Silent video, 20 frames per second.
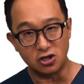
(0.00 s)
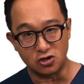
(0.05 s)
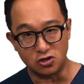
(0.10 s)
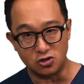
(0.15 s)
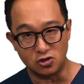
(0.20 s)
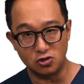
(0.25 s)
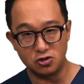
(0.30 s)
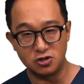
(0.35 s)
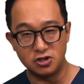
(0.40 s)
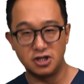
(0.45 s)

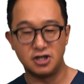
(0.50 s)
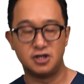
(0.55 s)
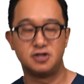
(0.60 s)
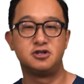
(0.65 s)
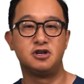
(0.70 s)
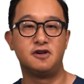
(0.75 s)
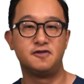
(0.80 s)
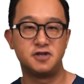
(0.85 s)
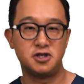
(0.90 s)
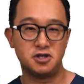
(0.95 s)
good
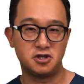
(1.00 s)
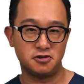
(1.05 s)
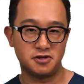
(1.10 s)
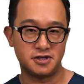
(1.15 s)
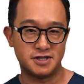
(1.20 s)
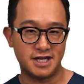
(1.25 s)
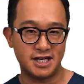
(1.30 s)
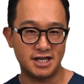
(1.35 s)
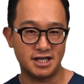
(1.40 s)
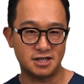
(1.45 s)
soft tissue
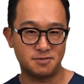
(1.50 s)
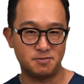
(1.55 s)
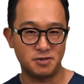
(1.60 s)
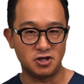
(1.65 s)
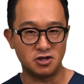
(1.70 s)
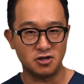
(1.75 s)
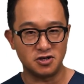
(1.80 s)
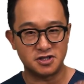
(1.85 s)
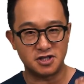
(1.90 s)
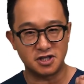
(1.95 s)
aesthetics
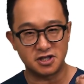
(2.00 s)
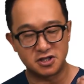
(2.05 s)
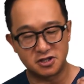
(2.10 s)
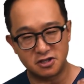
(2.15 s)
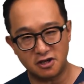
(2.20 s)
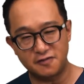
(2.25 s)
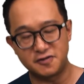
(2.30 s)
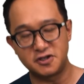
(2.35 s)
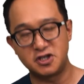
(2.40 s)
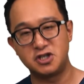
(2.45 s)
because the
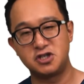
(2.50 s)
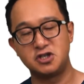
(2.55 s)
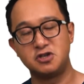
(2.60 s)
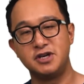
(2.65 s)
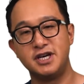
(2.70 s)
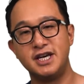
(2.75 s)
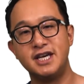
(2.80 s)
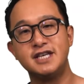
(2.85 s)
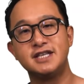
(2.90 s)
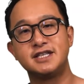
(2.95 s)
soft tissue
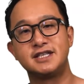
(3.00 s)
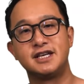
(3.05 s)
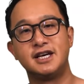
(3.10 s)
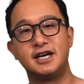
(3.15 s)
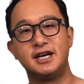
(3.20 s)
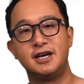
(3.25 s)
is